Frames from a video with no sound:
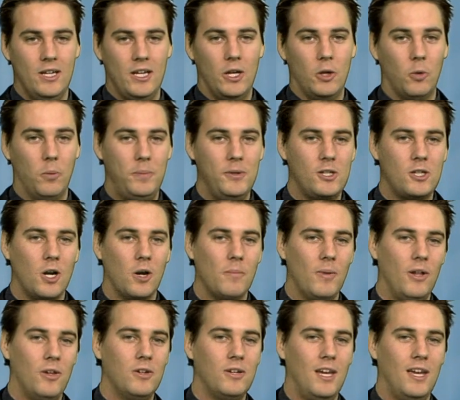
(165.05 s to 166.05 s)
It will be
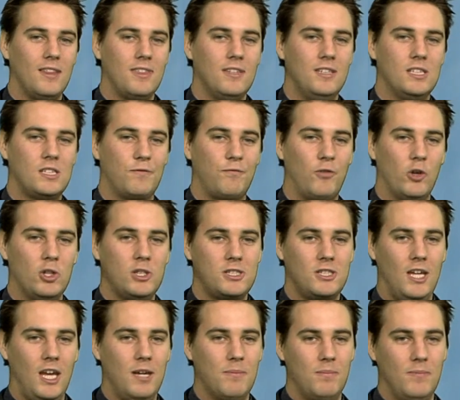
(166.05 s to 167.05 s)
Carmelo Anthony's first
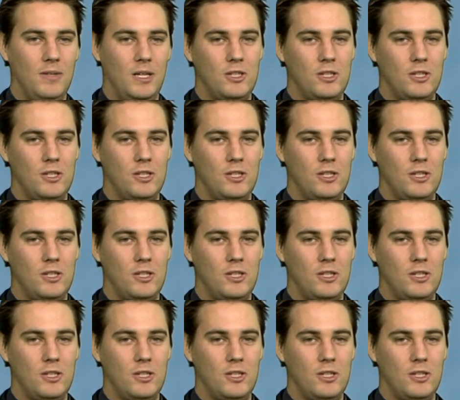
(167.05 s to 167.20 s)
game